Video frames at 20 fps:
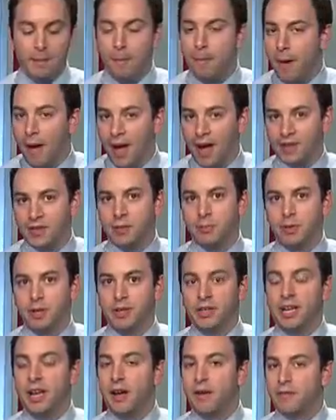
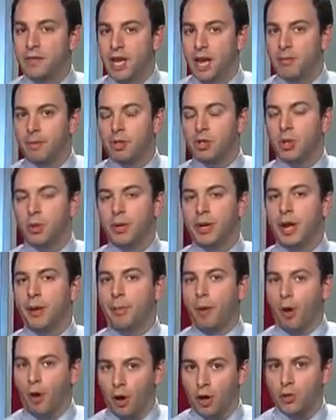possibility of damage showing up
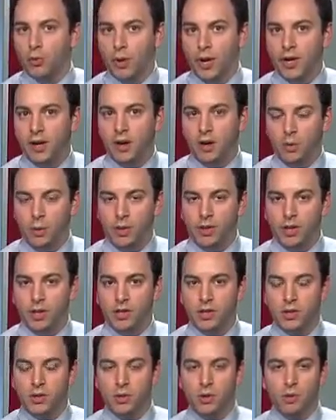on radar with this
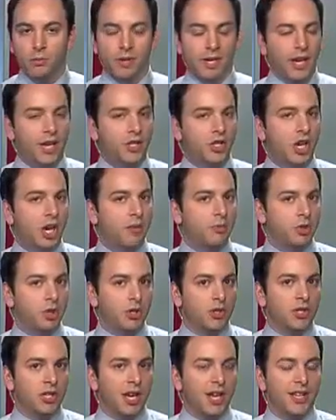storm. Again, James
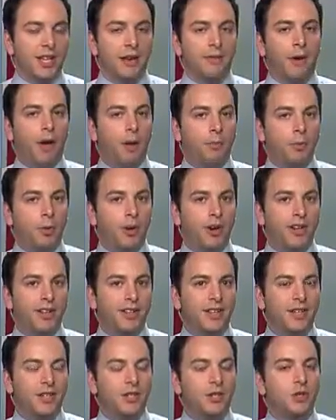just said they've upgraded
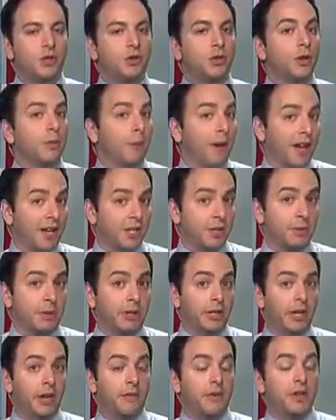this to the
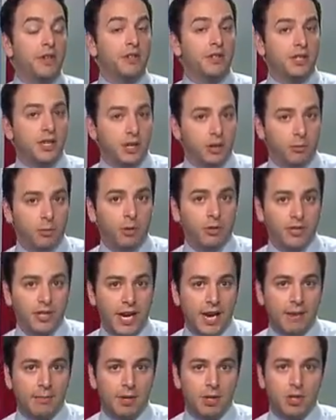possibility of considerable
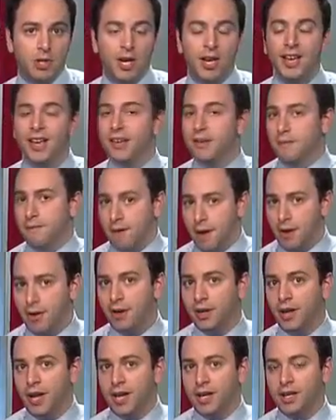damage,
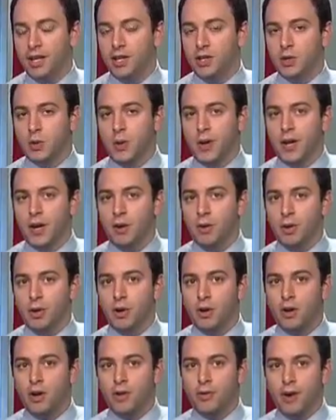very likely a tornado
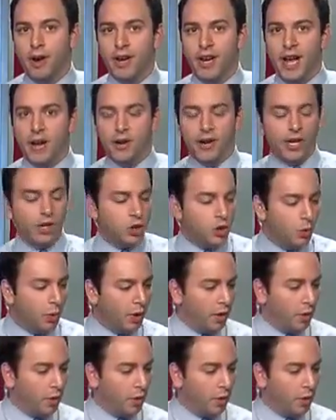occurring right now. And I do want to